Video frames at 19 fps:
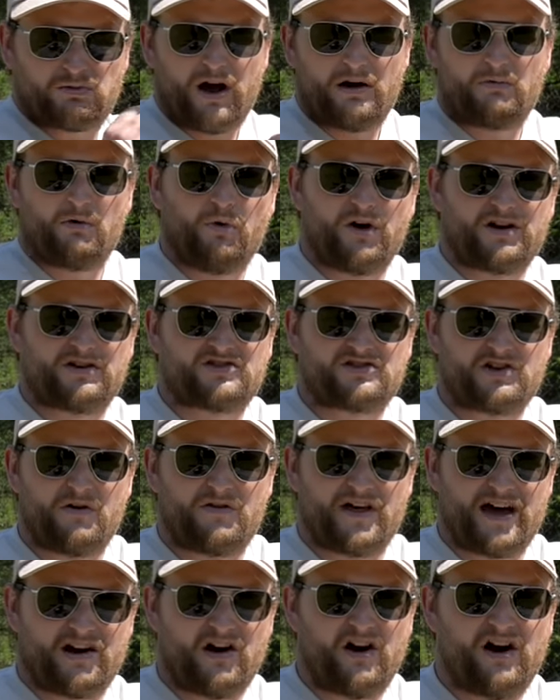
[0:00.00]
why we wanted to show
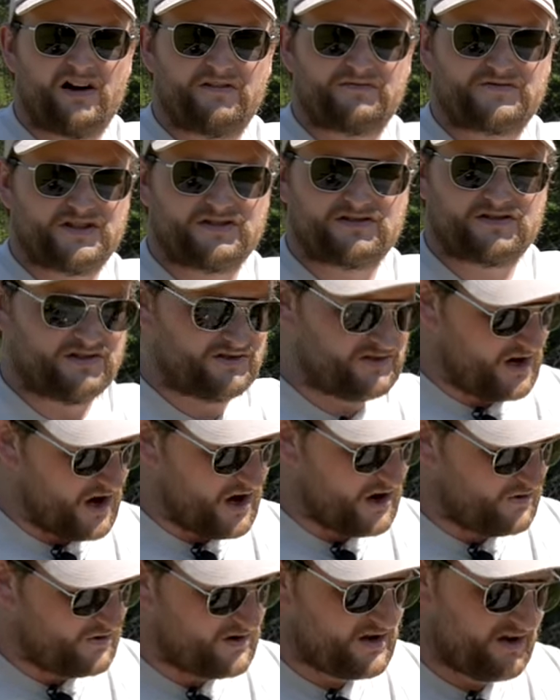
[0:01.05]
that off, just to
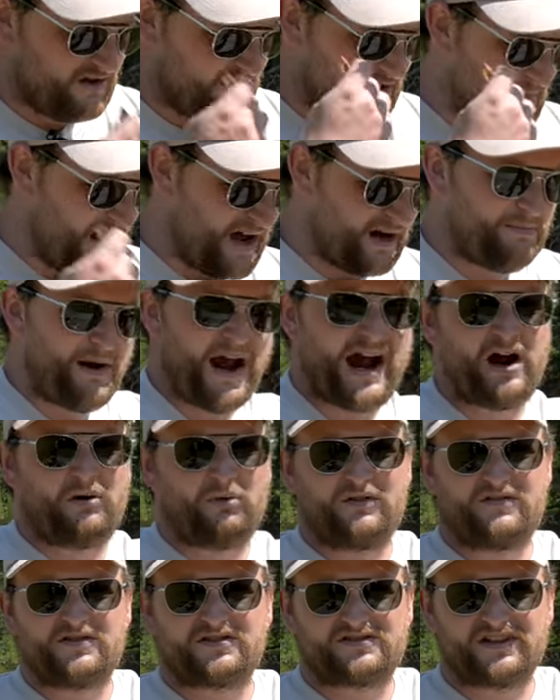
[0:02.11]
show the amount of
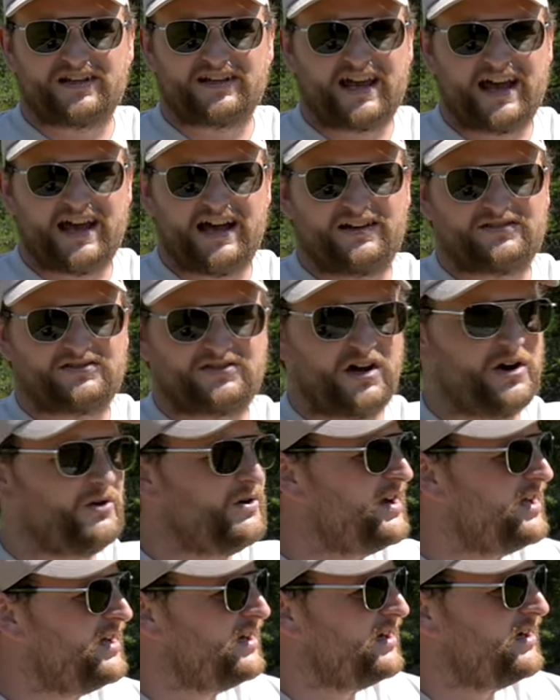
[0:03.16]
power this thing has. So
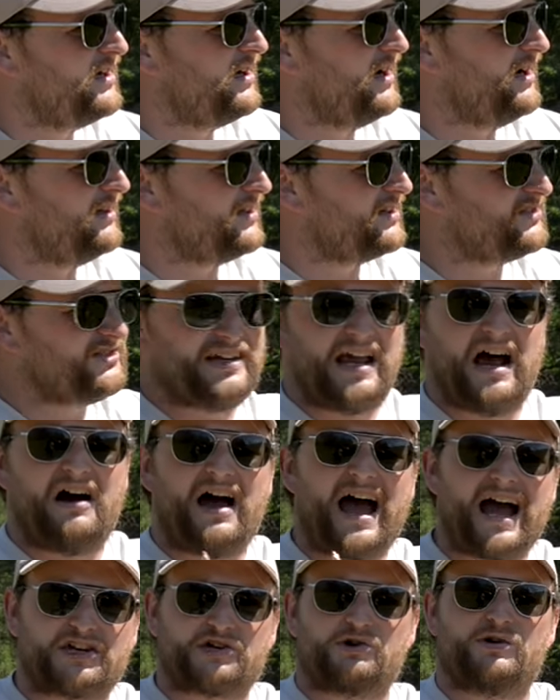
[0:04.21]
uh, let's see how
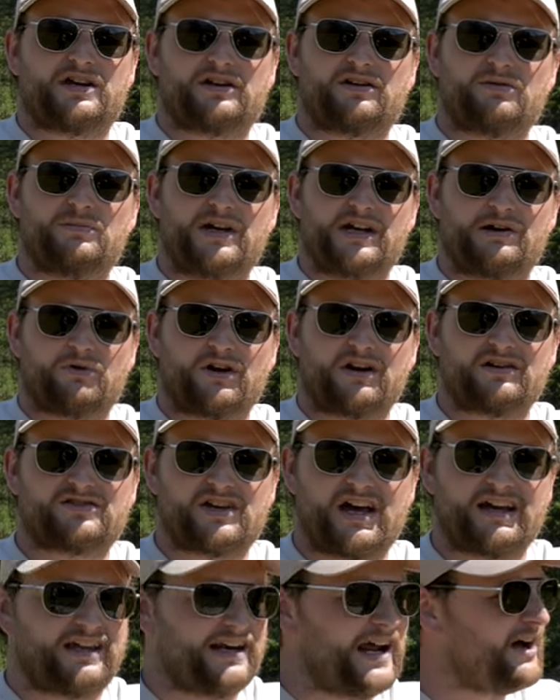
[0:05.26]
accurate it can be. We're gonna
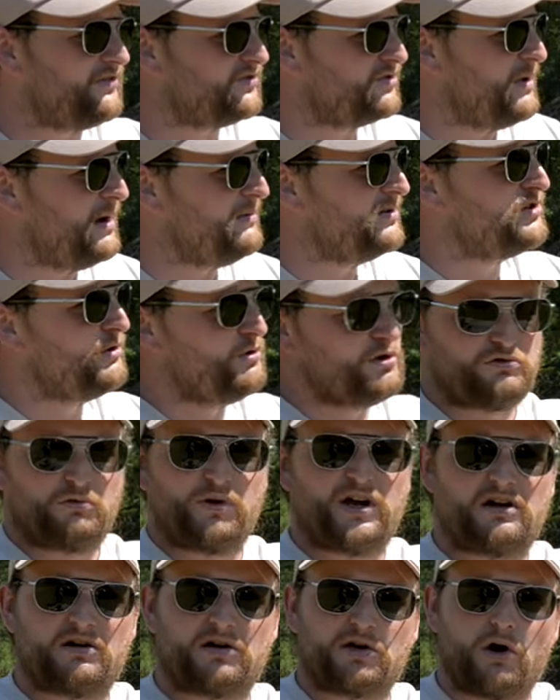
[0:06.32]
take it out to maybe two or
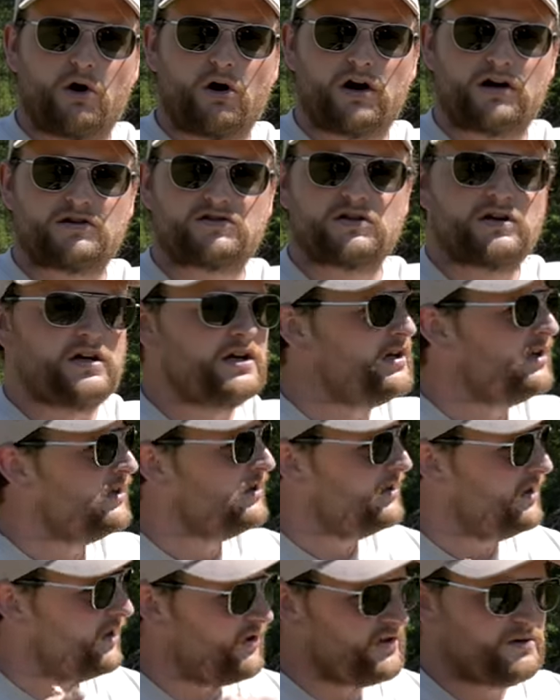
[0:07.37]
three hundred yards,
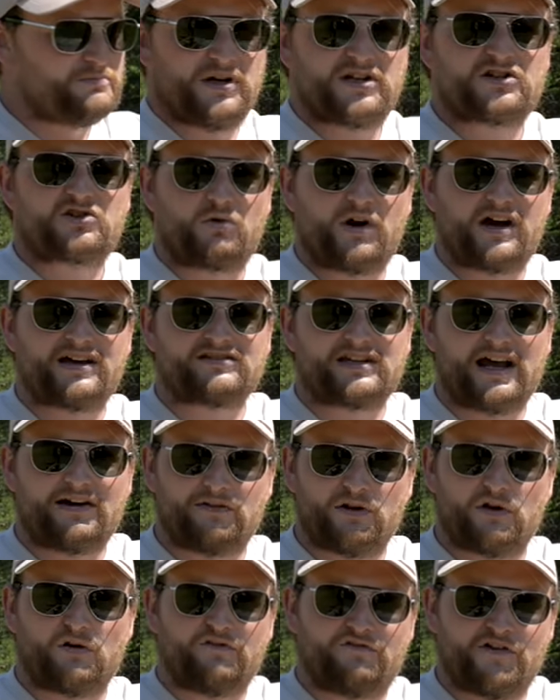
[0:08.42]
get on the bench rest, have a
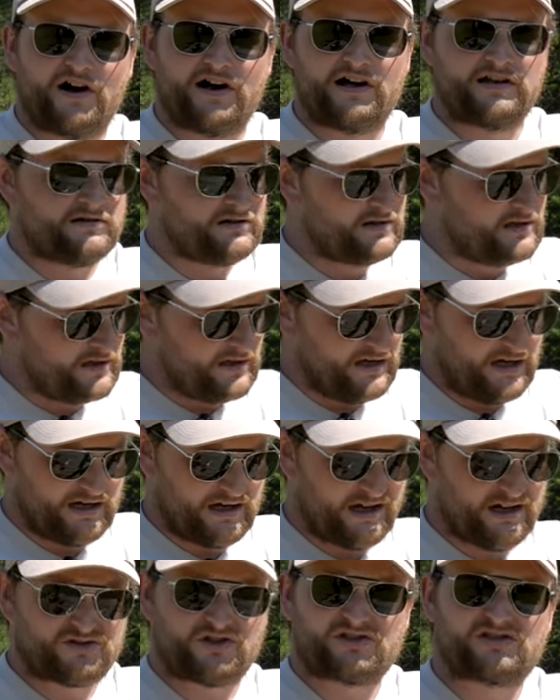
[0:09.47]
little fun, and
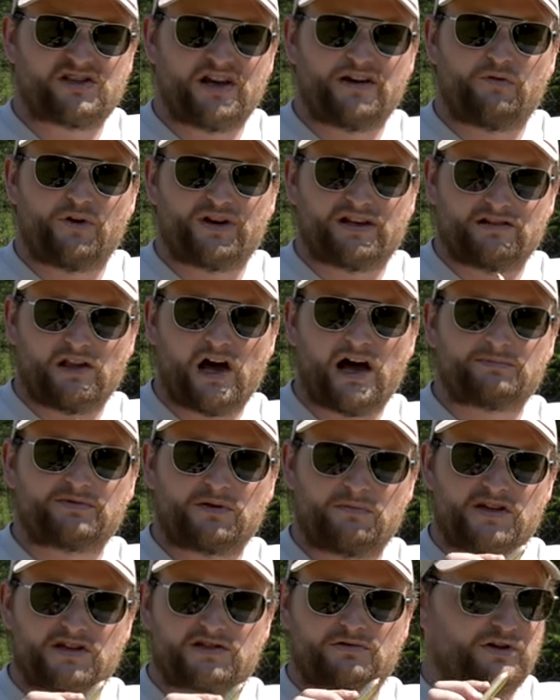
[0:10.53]
uh, just see if we can lob
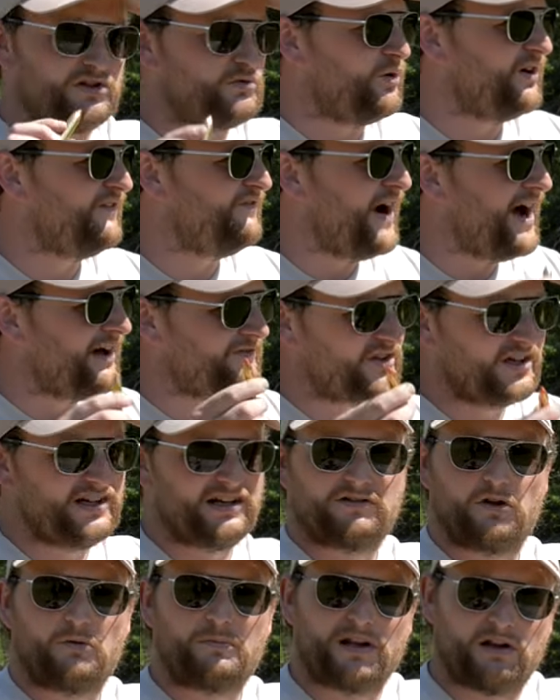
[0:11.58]
some of these three twenty-fives in at a
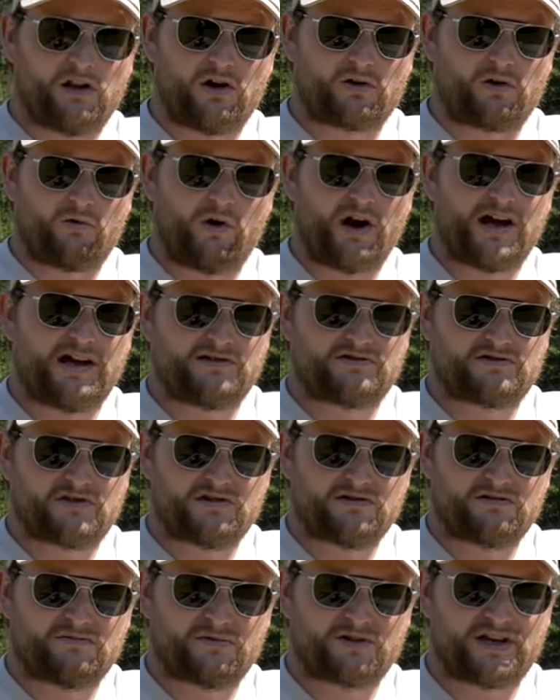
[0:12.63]
little bit longer range.
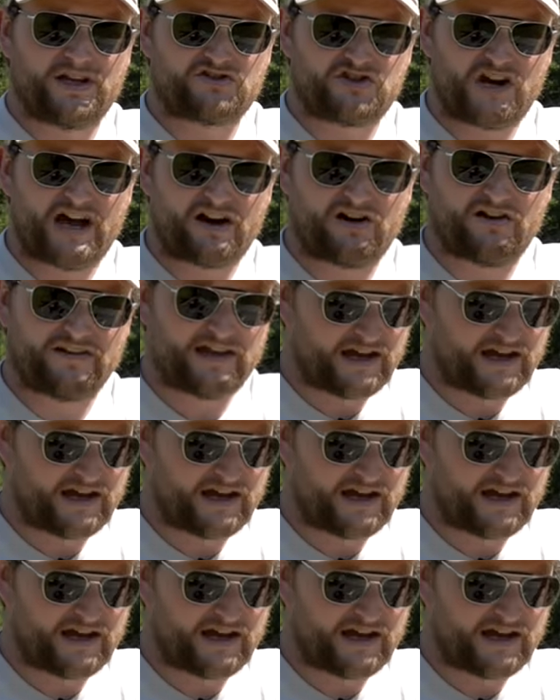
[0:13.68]
We'll get Chad on